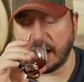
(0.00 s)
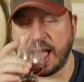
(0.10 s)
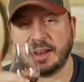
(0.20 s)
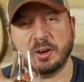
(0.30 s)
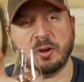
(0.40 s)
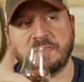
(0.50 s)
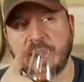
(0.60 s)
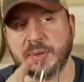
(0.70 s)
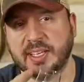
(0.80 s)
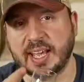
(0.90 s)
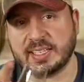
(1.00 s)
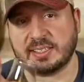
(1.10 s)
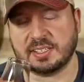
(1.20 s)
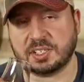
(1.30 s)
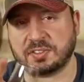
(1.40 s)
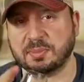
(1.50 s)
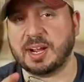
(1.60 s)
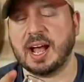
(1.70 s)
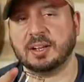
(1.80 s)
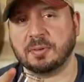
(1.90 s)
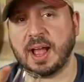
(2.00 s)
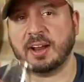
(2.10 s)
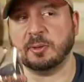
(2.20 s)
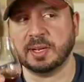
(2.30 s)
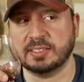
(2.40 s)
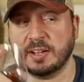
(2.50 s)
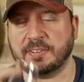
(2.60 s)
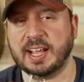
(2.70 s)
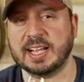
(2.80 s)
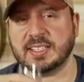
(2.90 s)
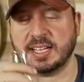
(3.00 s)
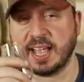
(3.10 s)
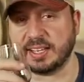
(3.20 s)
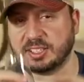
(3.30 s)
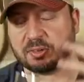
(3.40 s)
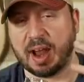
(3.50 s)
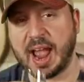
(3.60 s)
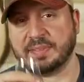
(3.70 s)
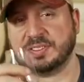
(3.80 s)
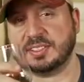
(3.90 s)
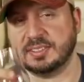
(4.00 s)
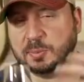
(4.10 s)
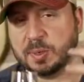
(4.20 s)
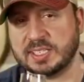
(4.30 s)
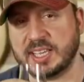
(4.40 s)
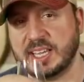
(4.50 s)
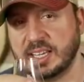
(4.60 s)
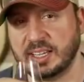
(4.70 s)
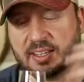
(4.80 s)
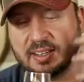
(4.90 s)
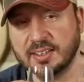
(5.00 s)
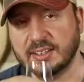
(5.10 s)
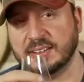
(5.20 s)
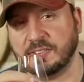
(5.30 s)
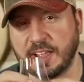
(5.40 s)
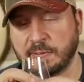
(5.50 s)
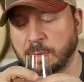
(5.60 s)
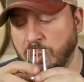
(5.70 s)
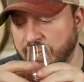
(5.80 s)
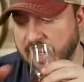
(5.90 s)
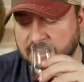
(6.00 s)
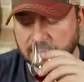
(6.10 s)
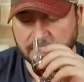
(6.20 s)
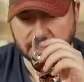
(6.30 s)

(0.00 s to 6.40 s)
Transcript: I don't know if I would guess this is from Colorado, but it definitely has like that craft whiskey flavor profile to